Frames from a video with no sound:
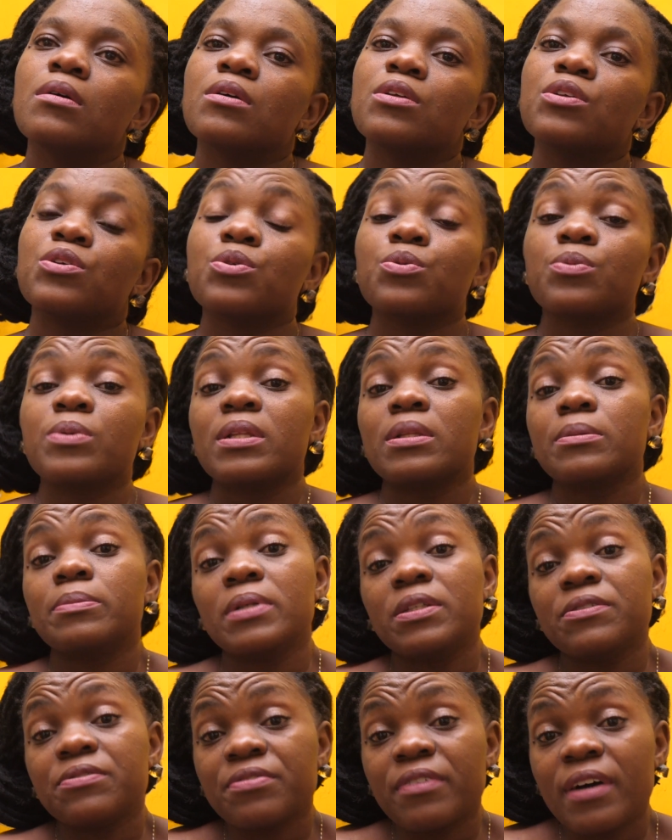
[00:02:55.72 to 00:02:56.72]
you will
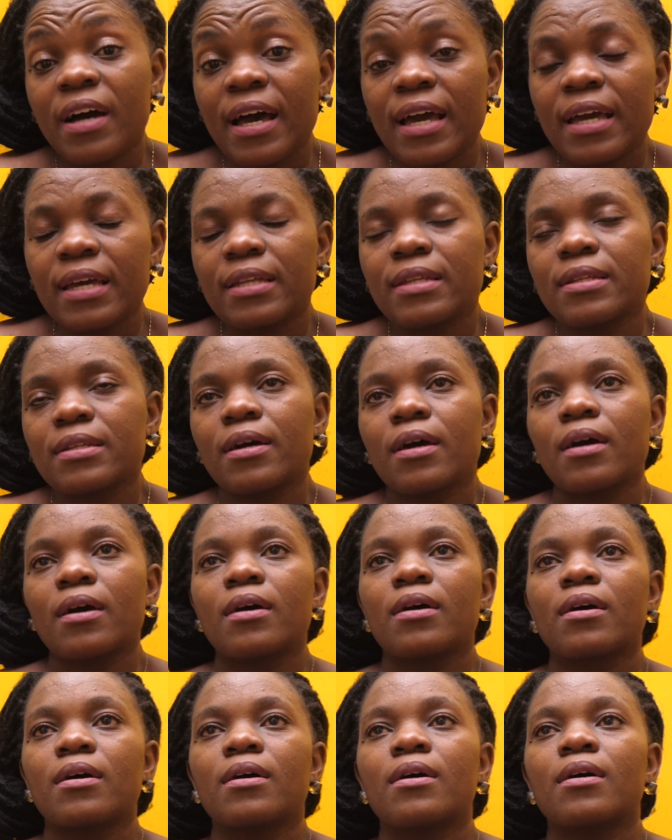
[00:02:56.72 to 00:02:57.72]
be fine,
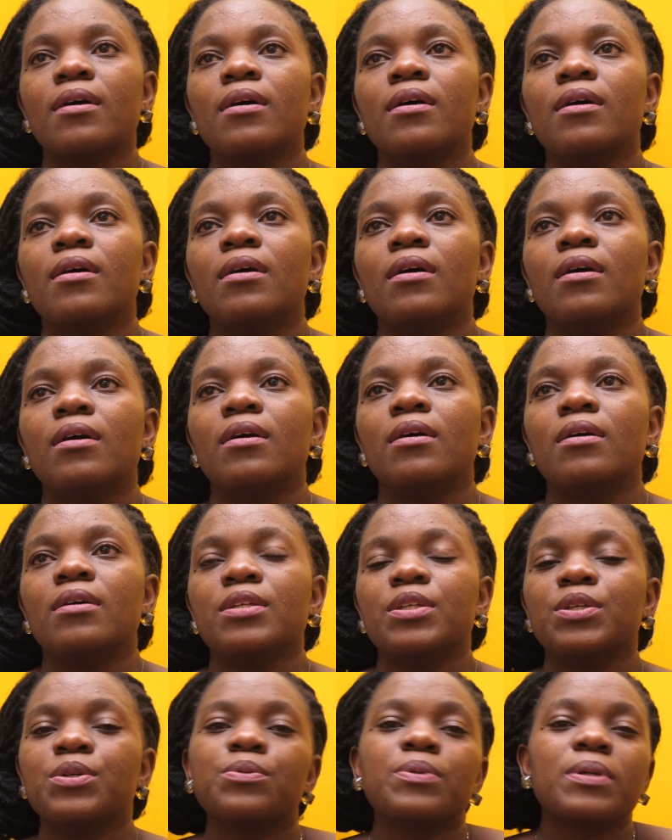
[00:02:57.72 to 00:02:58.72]
you